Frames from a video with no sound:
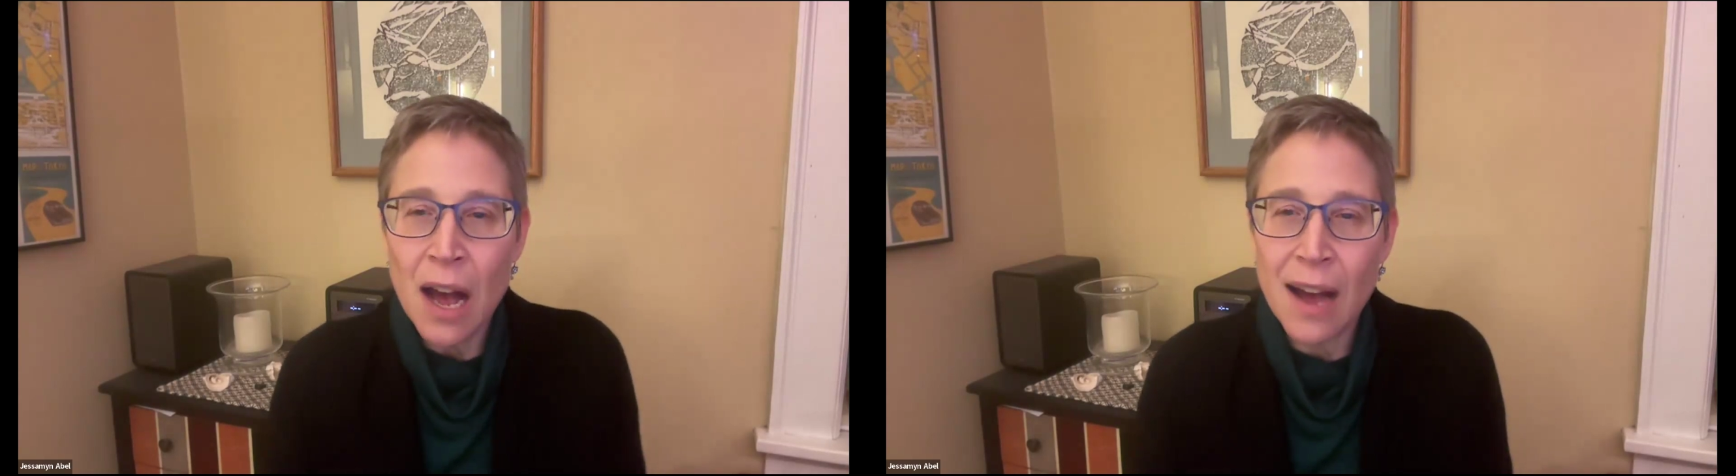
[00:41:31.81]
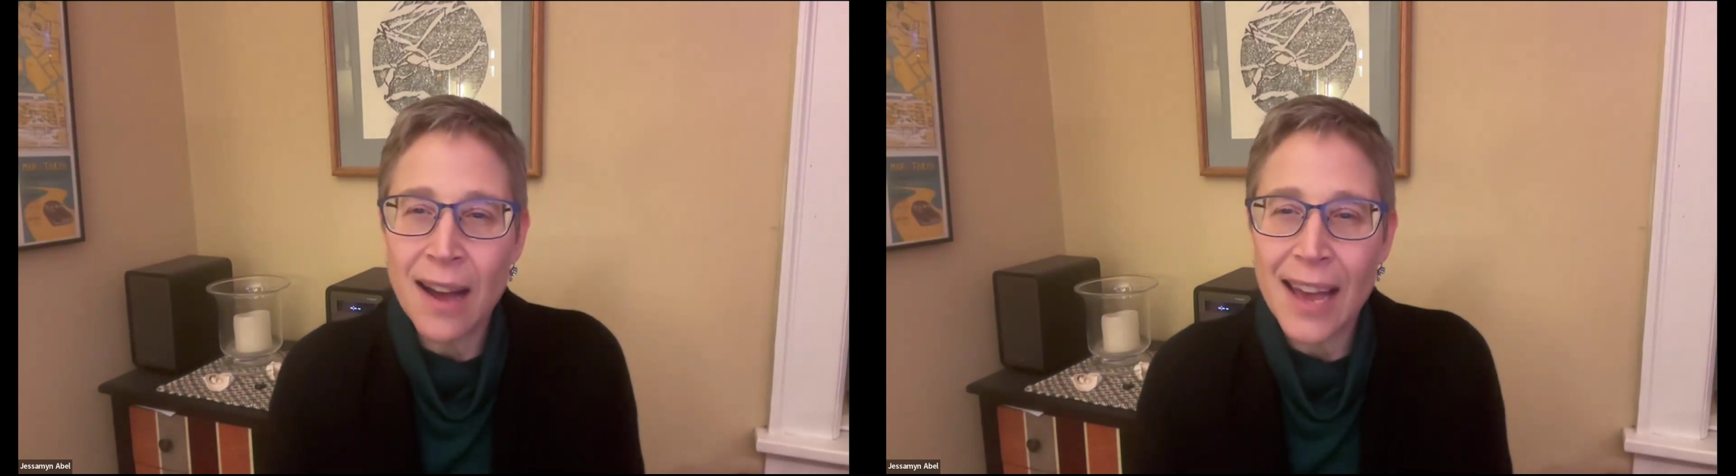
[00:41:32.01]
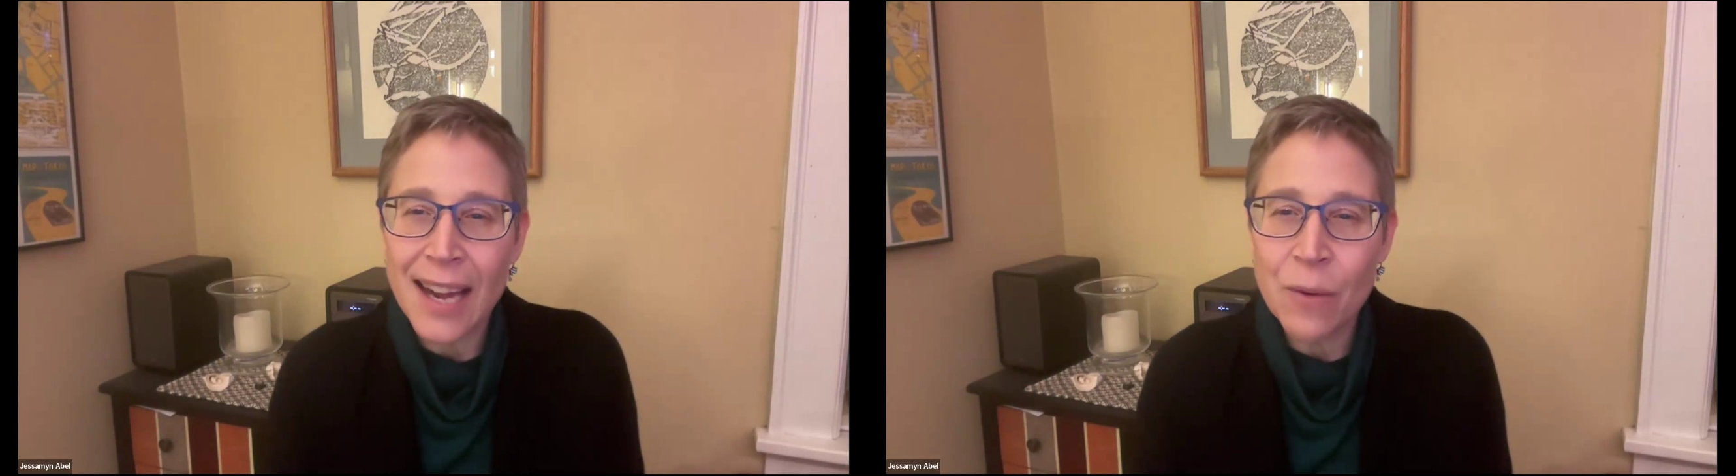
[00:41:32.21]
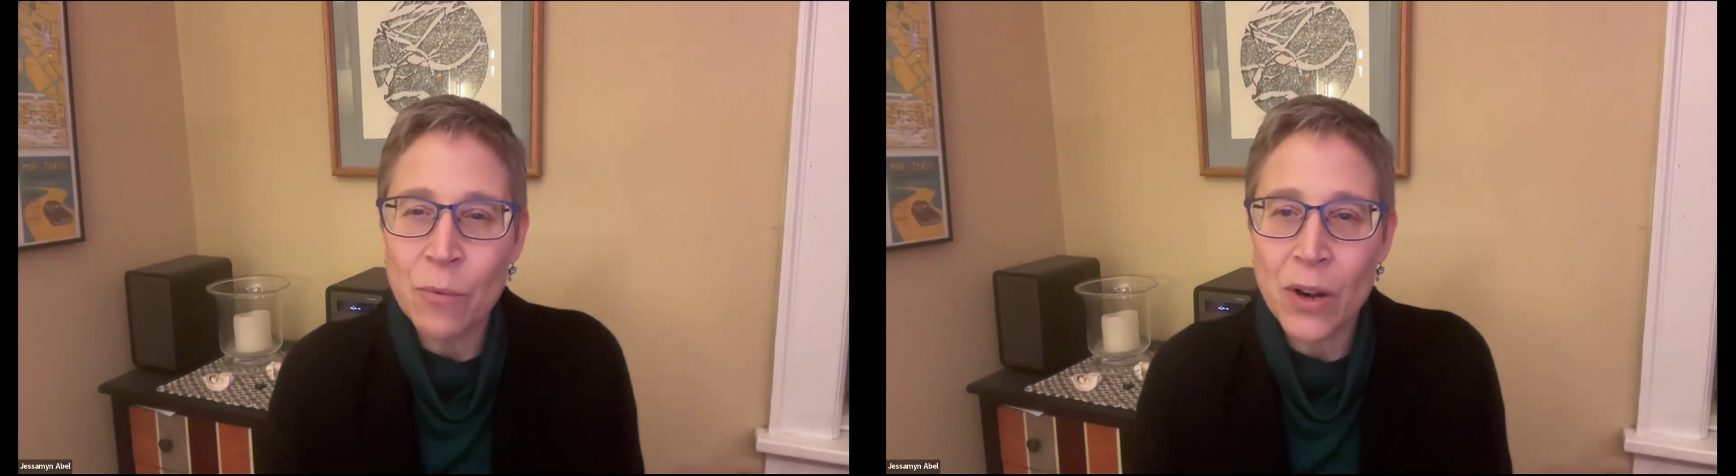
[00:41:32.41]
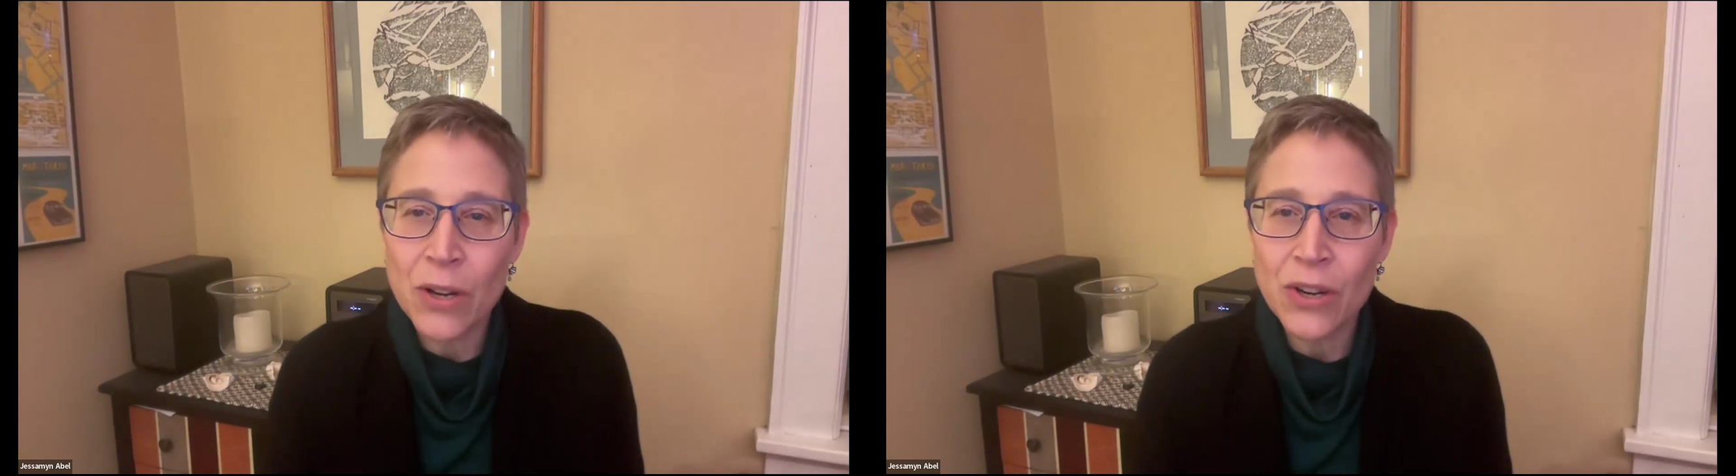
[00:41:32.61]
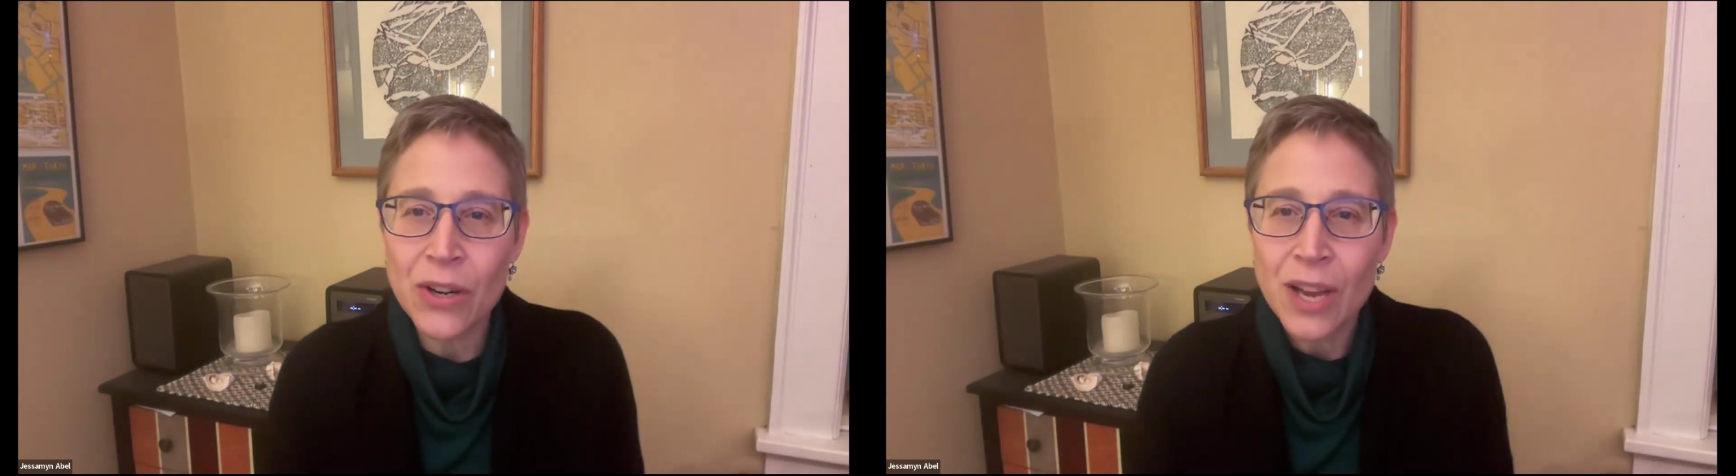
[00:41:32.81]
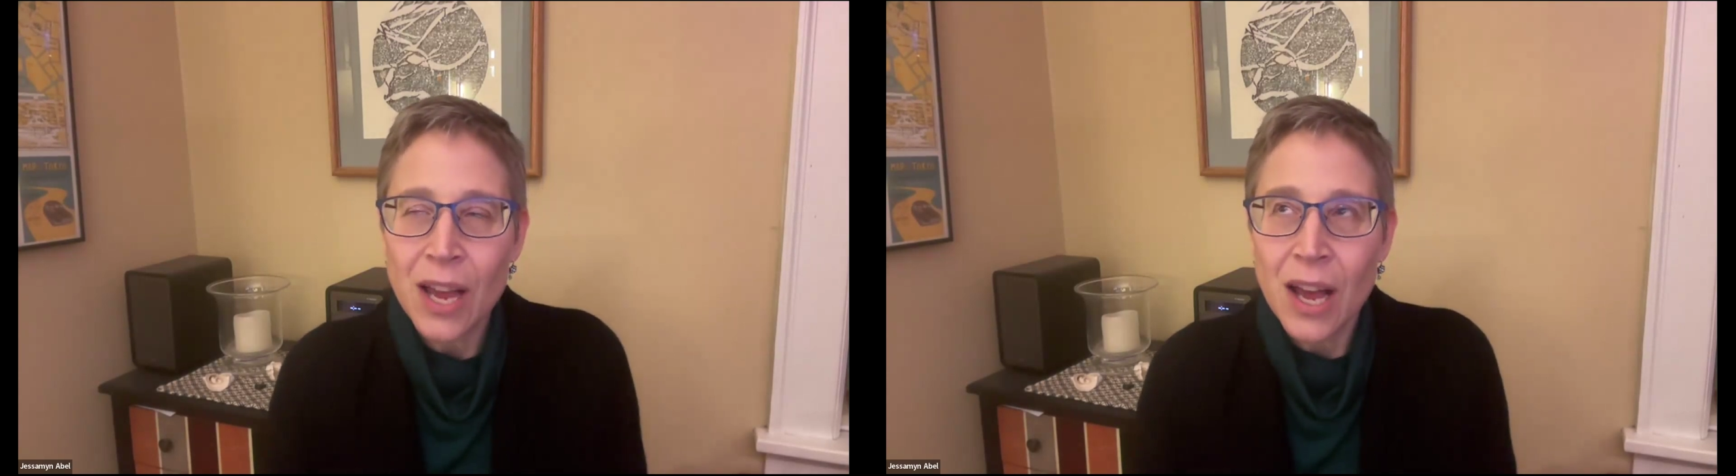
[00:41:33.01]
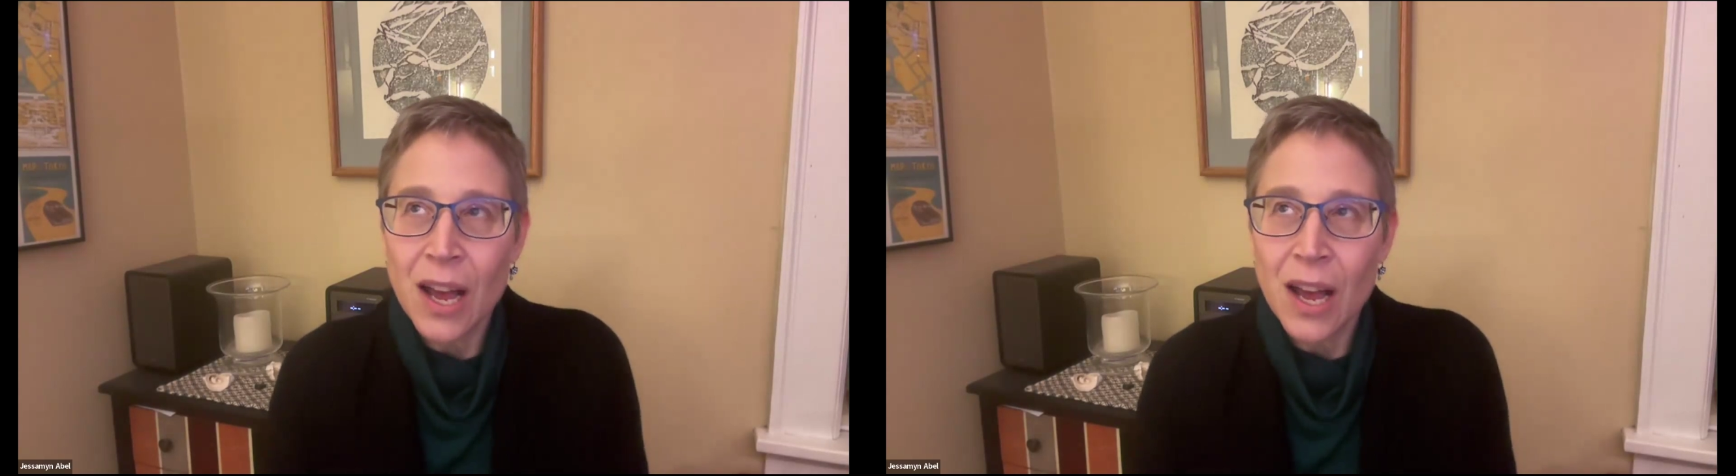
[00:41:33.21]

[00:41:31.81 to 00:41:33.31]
And I wondered